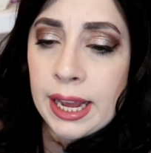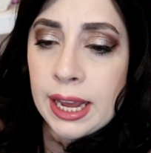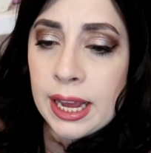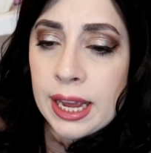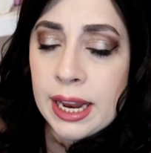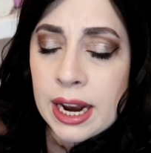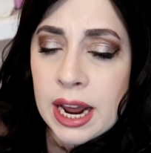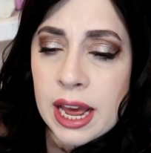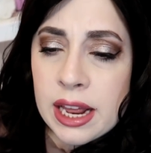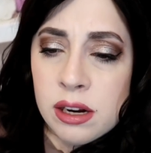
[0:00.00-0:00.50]

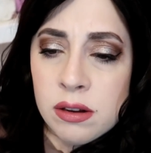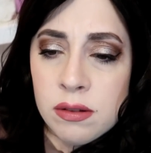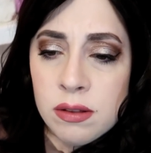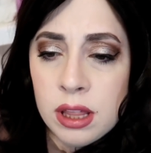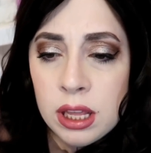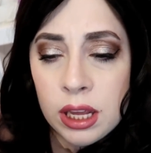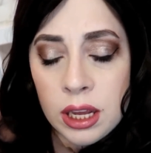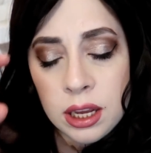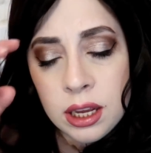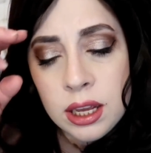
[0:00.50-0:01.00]
I
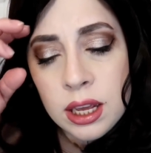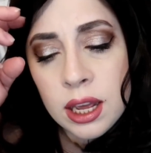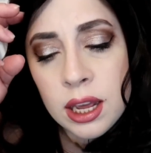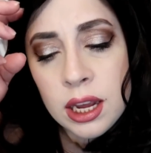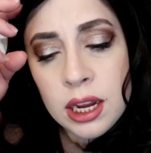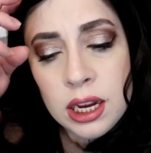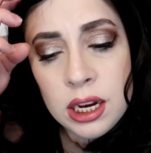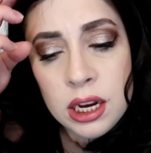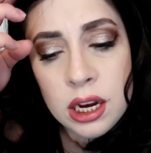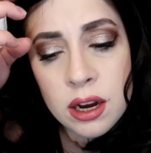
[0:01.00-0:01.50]
don't think
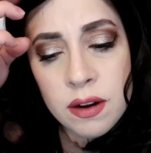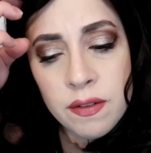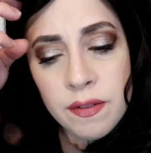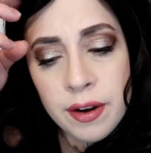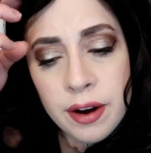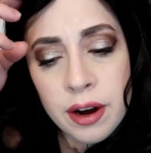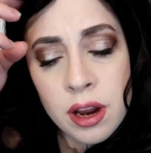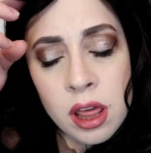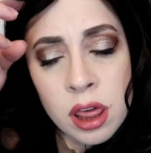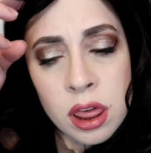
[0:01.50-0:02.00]
he did a
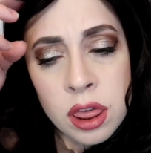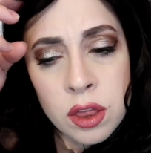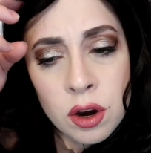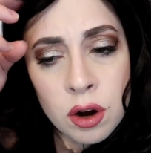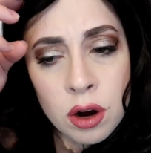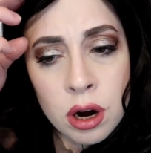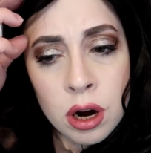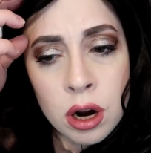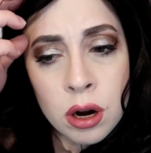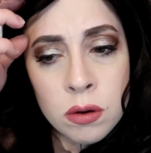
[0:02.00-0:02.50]
very
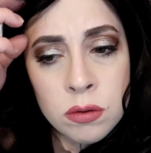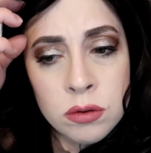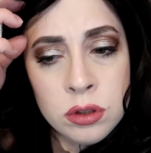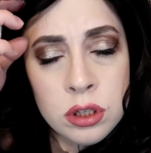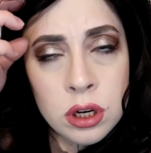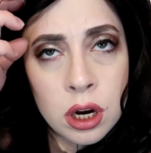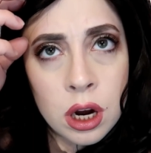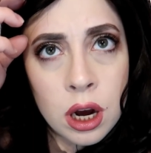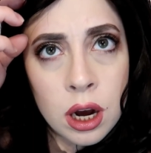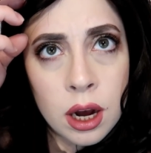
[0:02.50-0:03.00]
thorough
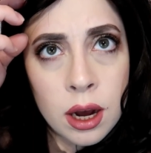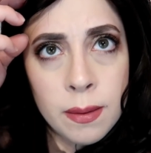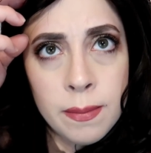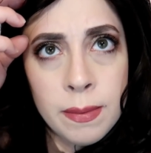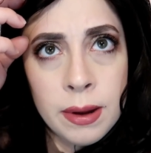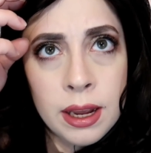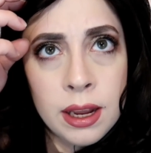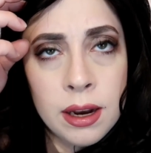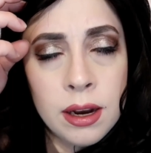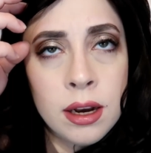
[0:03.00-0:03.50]

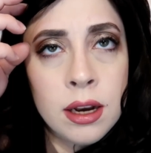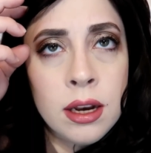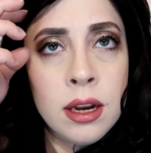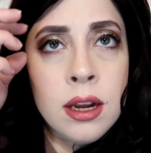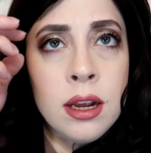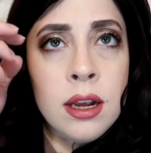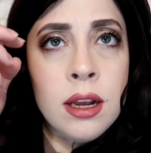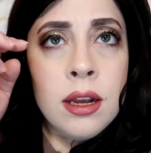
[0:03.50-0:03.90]
job, and